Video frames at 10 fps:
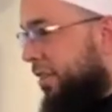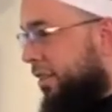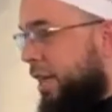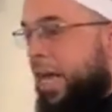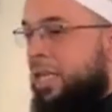
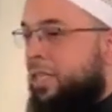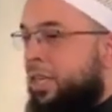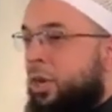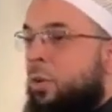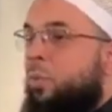Khalas.
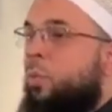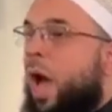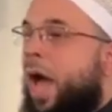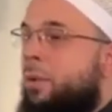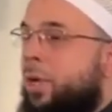
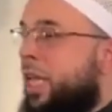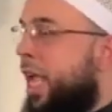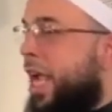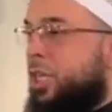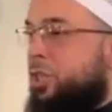Why would he
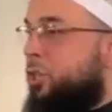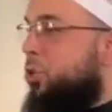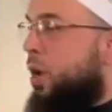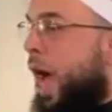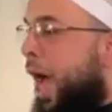answer
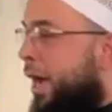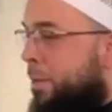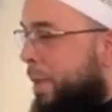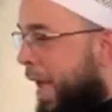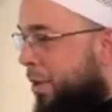to a
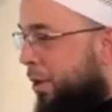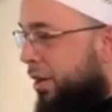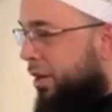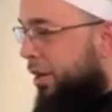higher power